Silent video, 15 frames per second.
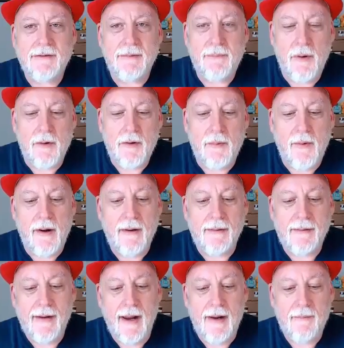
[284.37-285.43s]

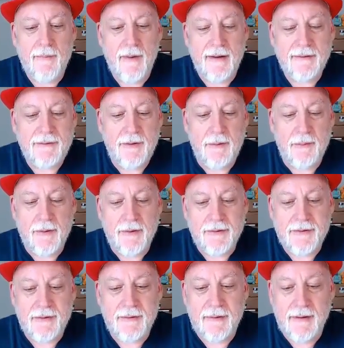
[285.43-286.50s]
Pokemon Game Base 2
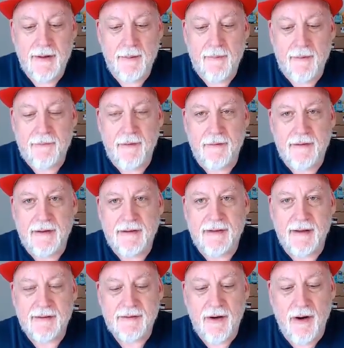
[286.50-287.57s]
Persian, the number
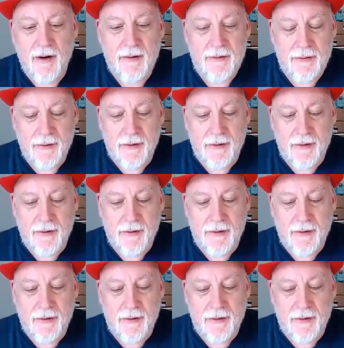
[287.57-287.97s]
56 card. Looking